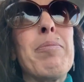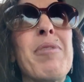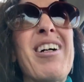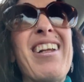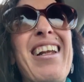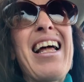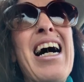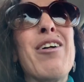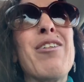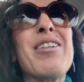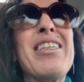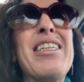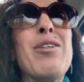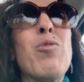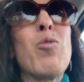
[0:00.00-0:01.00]
clout.
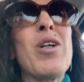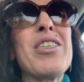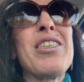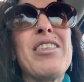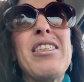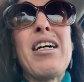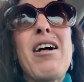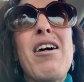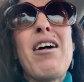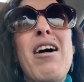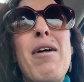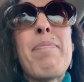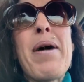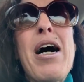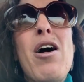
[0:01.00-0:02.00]
It wasn't
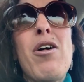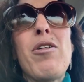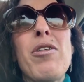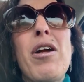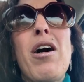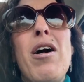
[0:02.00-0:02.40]
about